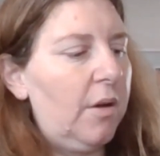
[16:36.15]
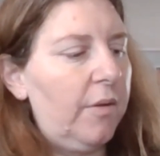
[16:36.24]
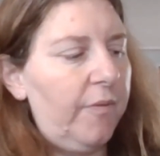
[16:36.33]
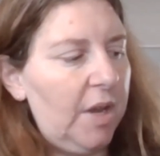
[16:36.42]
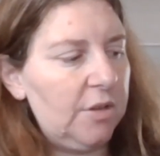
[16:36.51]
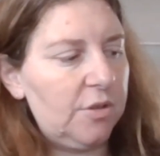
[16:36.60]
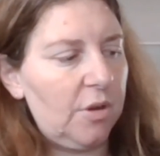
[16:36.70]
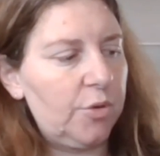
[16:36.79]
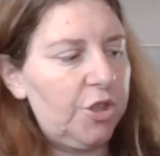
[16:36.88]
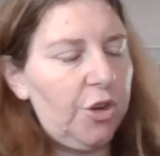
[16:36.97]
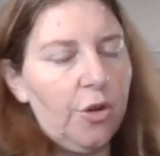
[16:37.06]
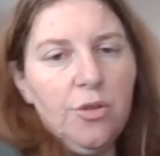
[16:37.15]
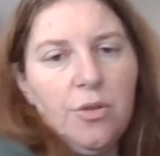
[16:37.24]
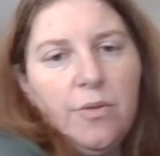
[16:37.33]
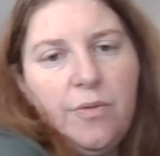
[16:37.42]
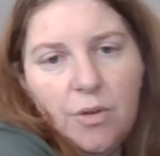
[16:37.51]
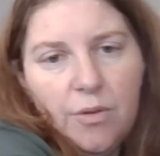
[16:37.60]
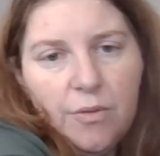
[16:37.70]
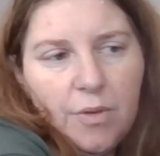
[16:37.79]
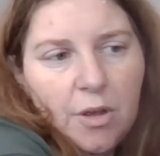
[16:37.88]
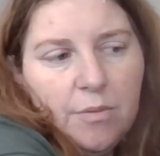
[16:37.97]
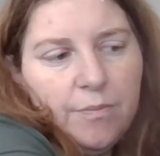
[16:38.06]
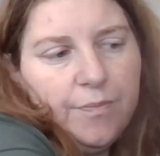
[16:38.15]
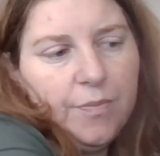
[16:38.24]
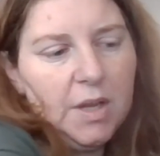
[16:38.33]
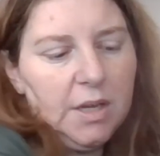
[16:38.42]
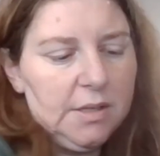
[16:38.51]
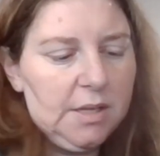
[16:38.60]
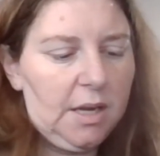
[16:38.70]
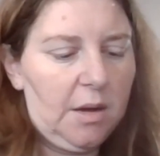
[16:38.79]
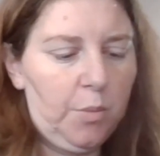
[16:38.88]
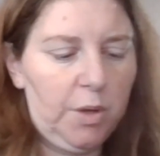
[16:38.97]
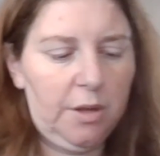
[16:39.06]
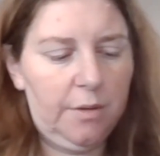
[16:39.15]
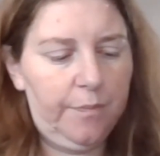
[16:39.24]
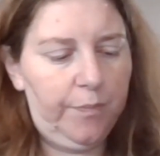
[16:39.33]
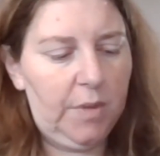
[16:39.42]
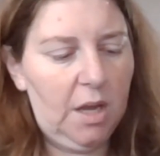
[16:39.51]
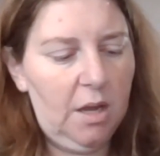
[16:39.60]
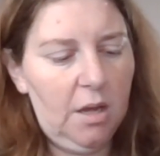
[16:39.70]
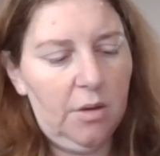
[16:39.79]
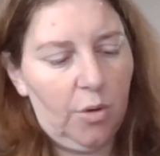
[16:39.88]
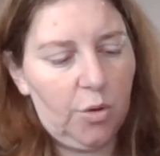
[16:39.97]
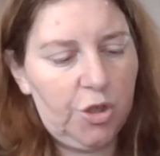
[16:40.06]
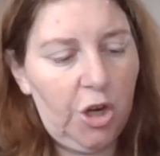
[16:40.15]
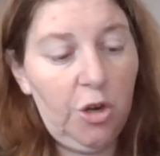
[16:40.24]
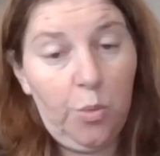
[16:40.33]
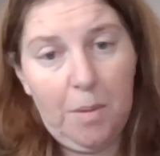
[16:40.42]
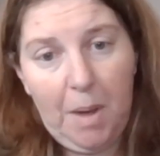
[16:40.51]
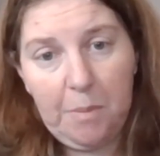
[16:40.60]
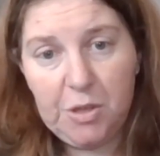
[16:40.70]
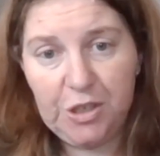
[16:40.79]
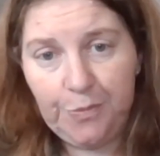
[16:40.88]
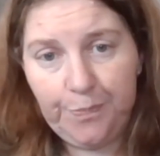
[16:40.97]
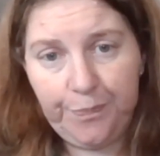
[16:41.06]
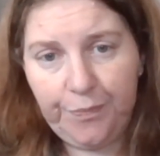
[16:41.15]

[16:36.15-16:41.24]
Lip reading: In fact, I'll show you a few of the things that come with it. I'll show you where I'm up to.